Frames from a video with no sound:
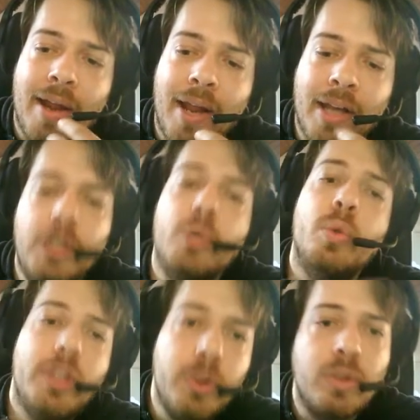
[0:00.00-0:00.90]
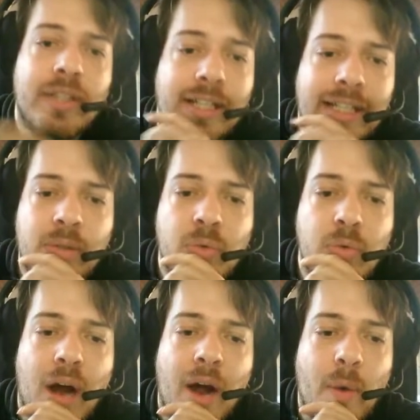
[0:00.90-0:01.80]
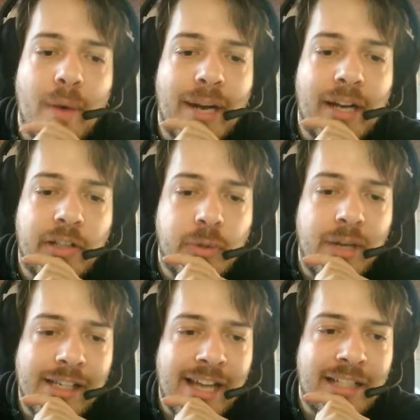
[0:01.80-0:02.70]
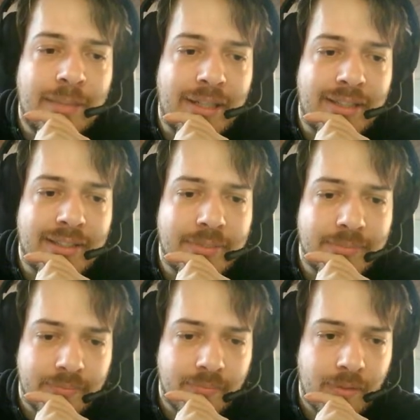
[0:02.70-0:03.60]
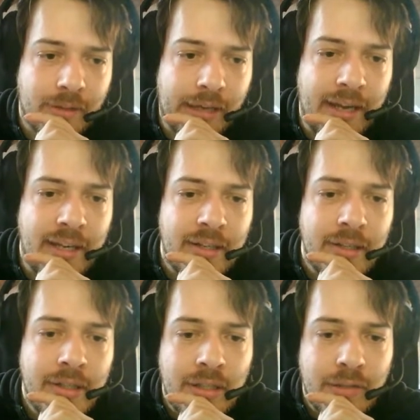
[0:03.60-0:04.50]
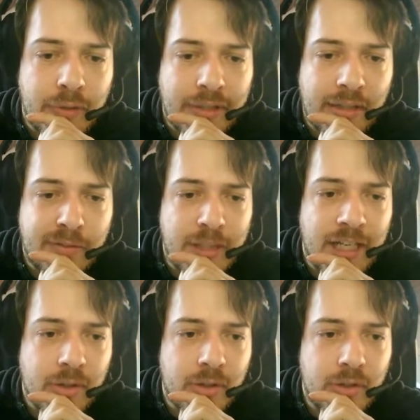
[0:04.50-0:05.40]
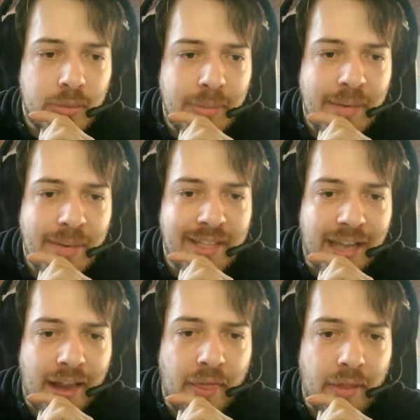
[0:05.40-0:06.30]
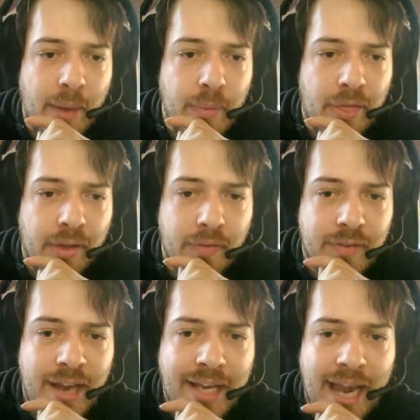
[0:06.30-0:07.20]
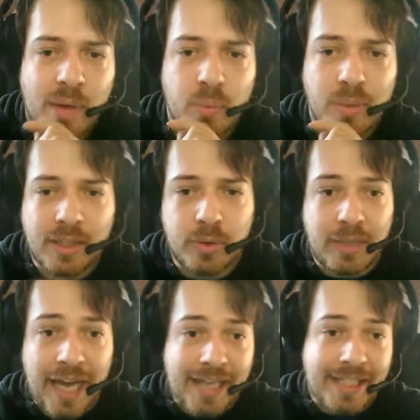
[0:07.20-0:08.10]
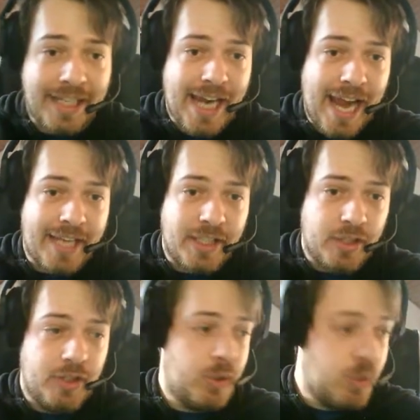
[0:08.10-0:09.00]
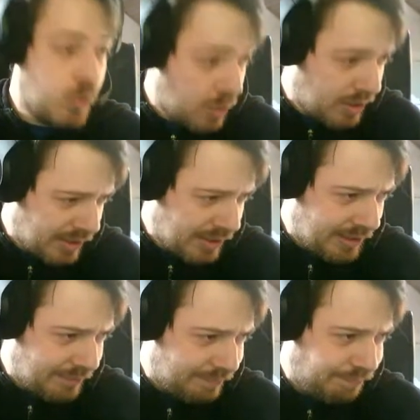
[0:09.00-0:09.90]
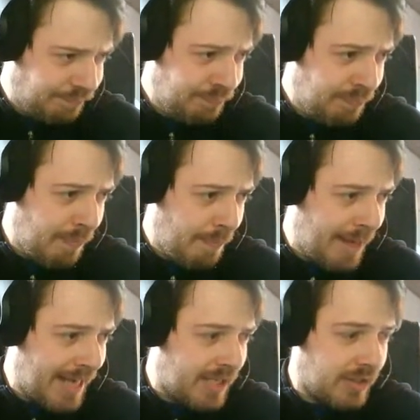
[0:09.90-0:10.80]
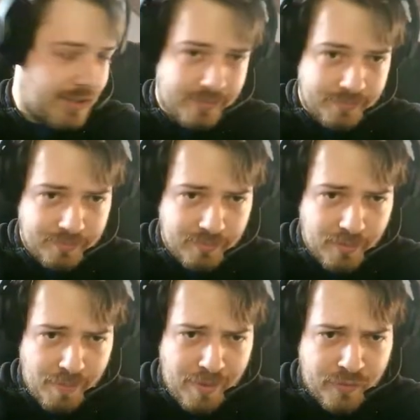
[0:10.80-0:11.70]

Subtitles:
a new user into our MySQL database. Okay, for that we are going to minimize everything of that, and we're creating a new method. But